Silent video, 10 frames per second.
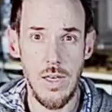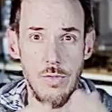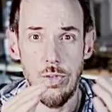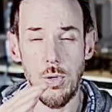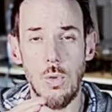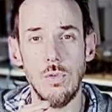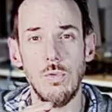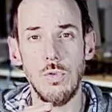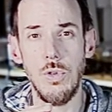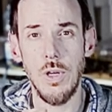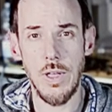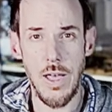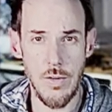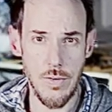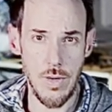If a tone would not
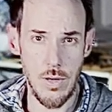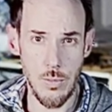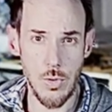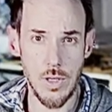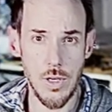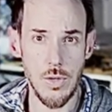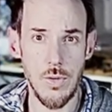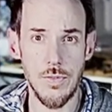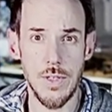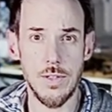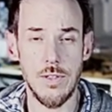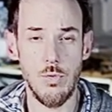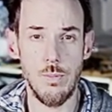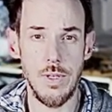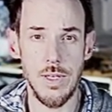have harmonic content, it
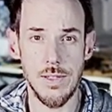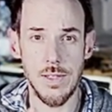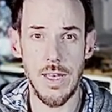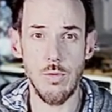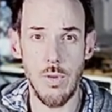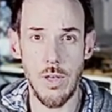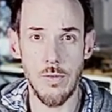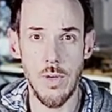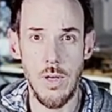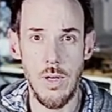would be a sine wave.